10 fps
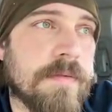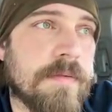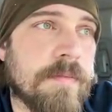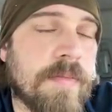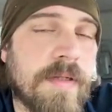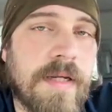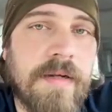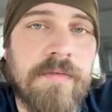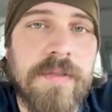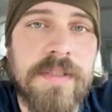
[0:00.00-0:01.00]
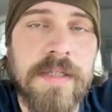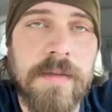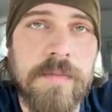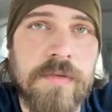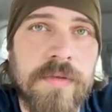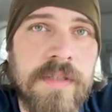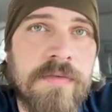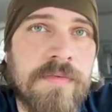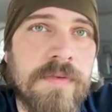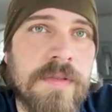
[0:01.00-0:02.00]
But every time, grief
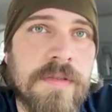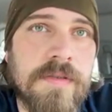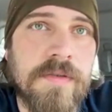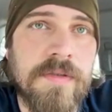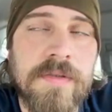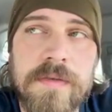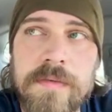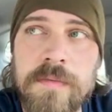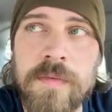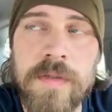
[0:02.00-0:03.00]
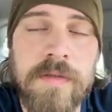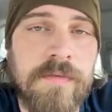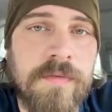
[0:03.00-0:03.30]
is one of